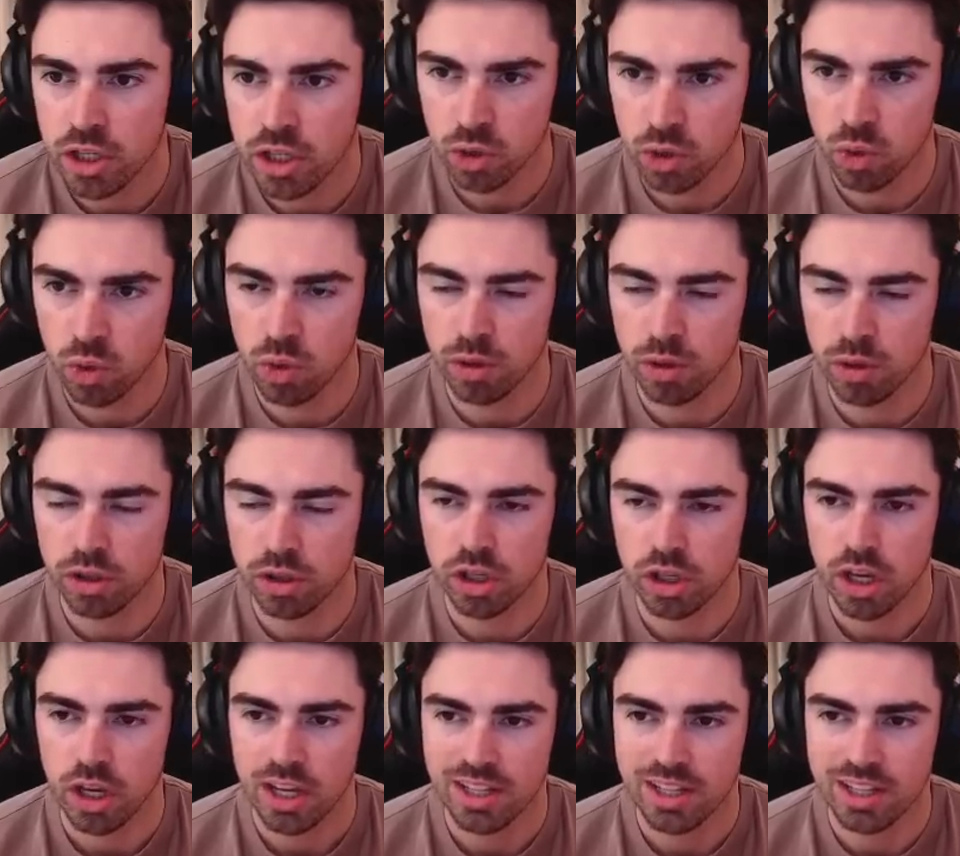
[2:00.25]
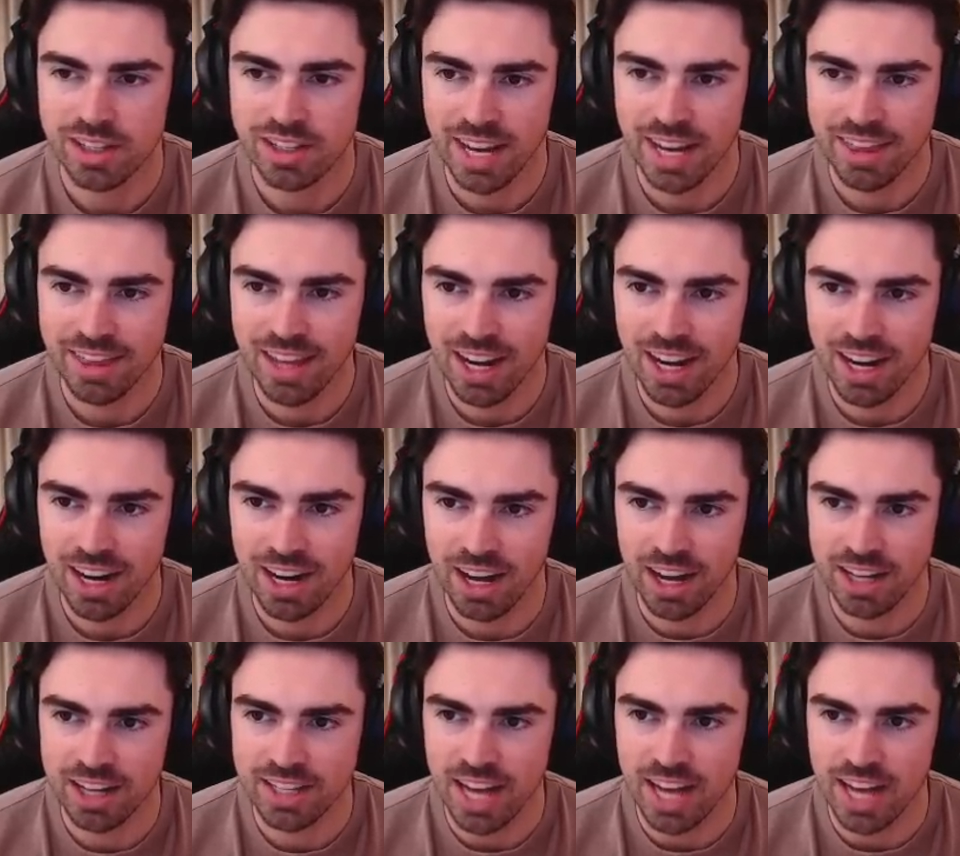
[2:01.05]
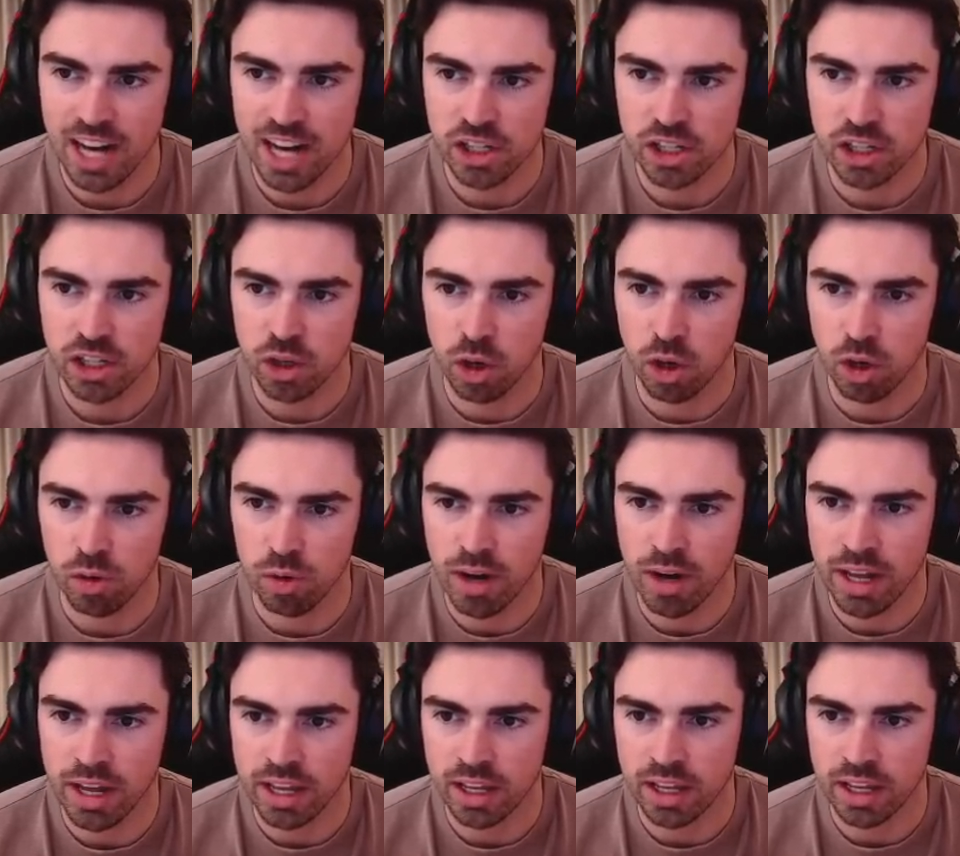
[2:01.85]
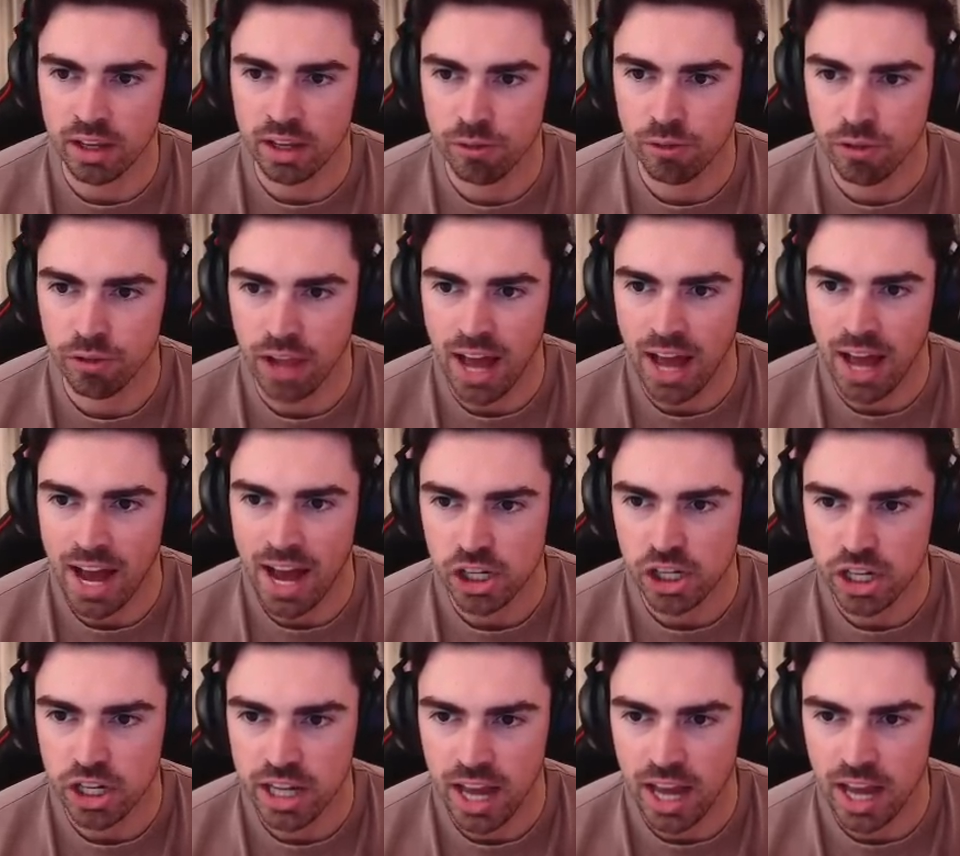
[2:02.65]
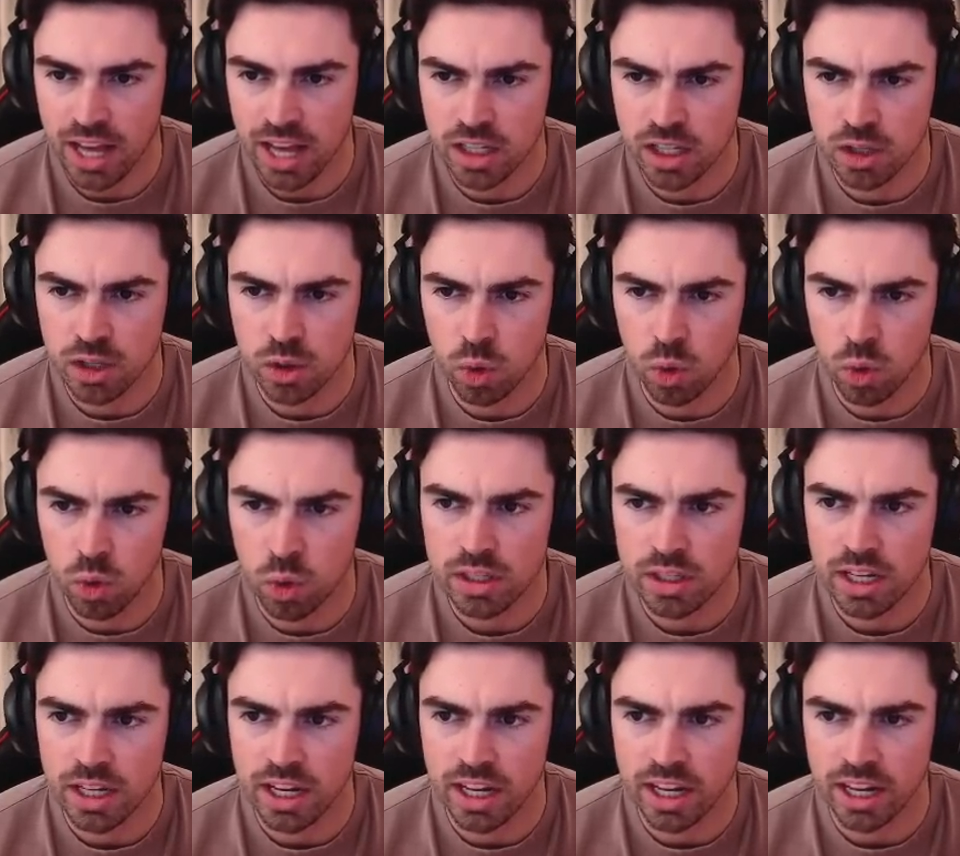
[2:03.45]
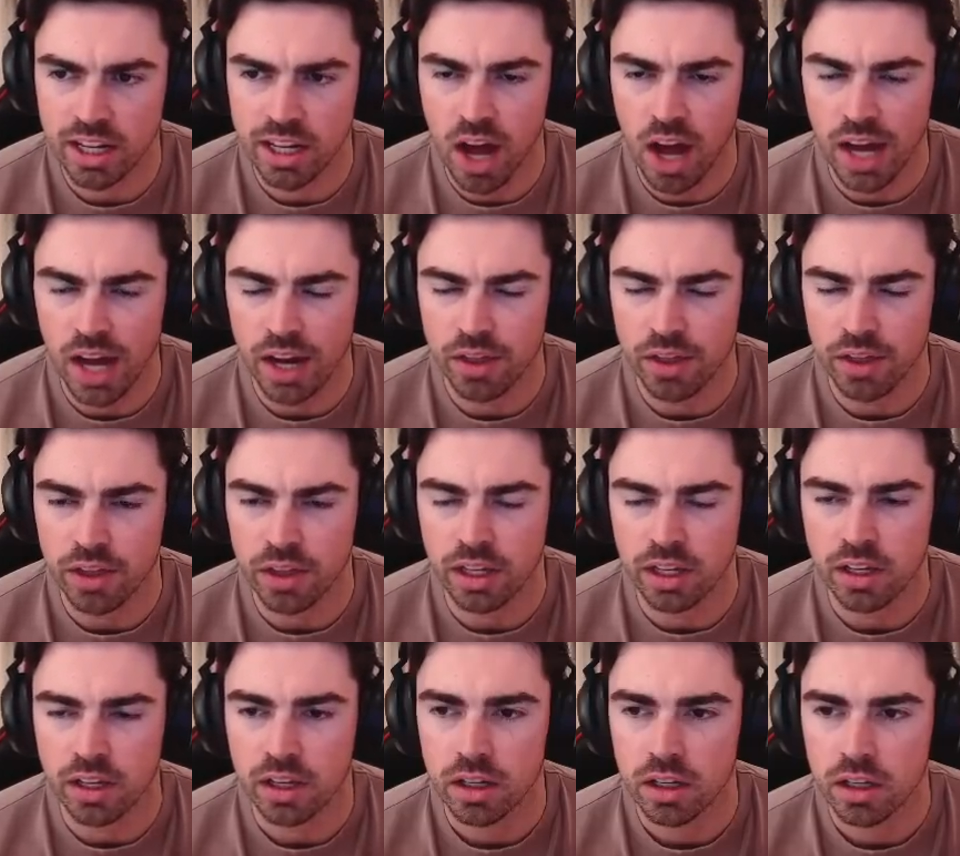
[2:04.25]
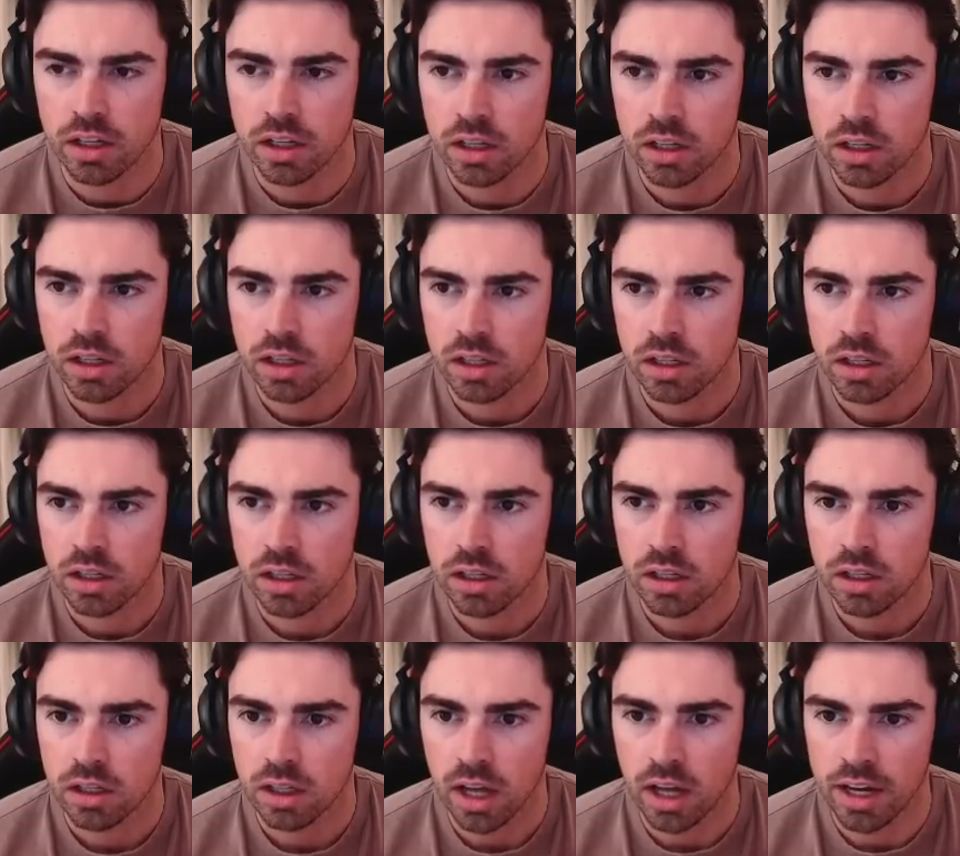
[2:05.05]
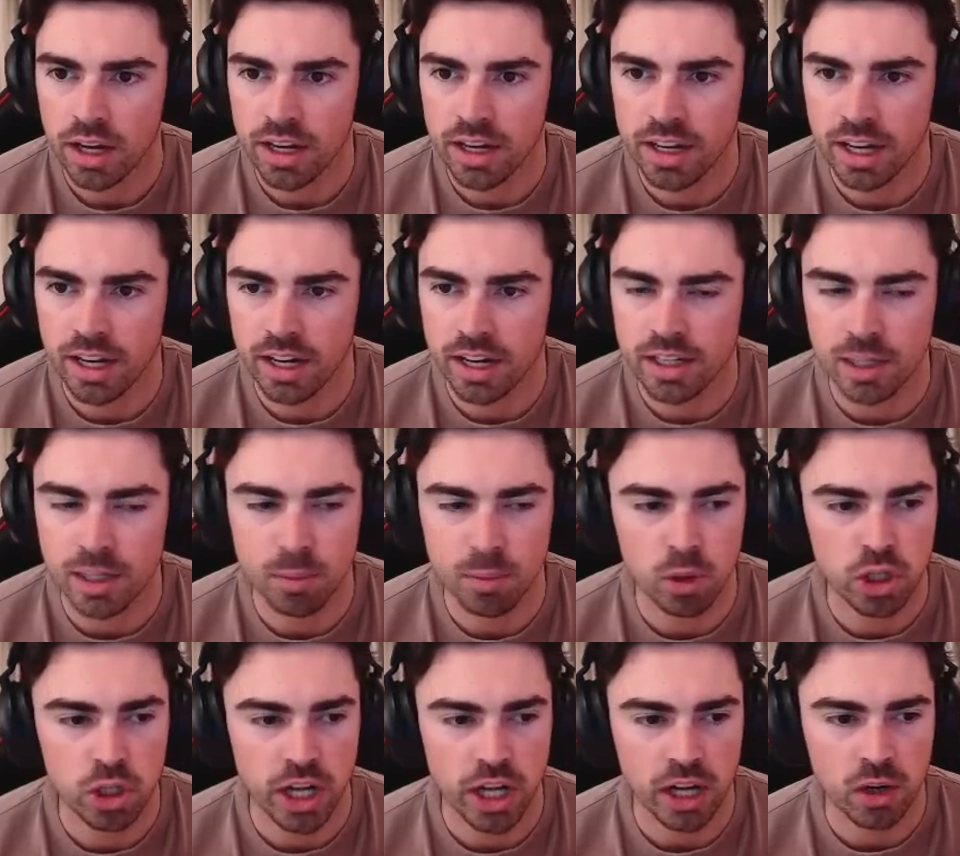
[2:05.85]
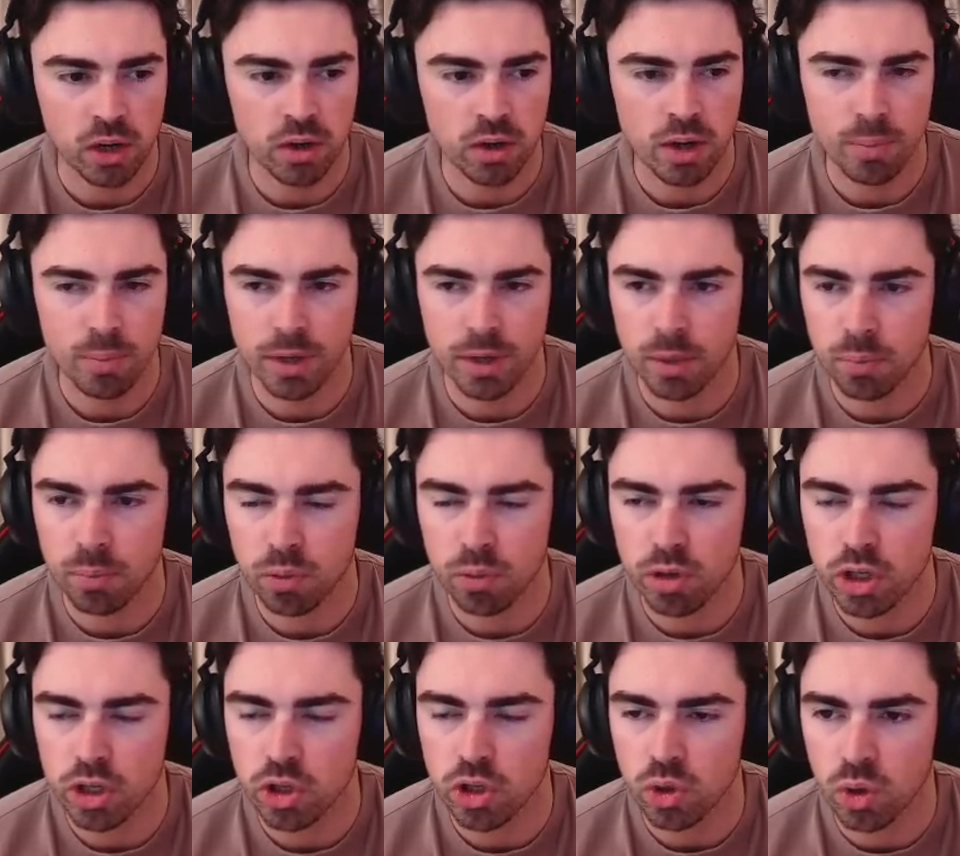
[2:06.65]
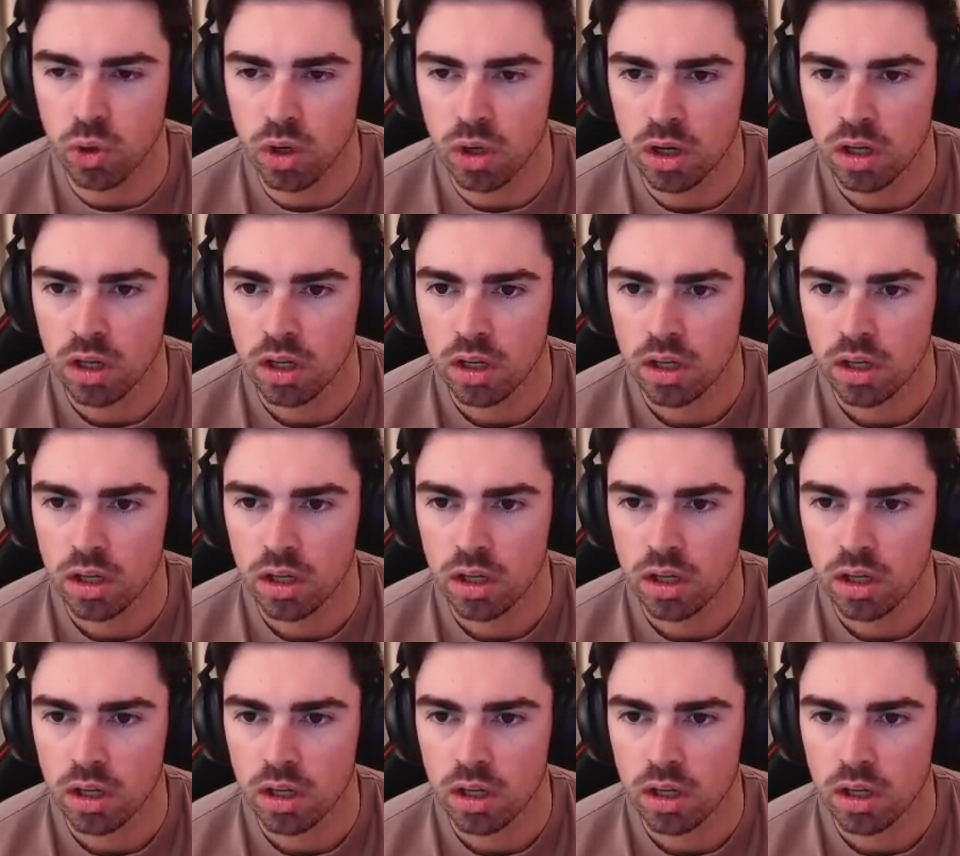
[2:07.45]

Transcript: saw, ZED99 is actually not running Flash. He has Exhaust and Ignite, I think. I need to get a double check on it, but I'm pretty sure.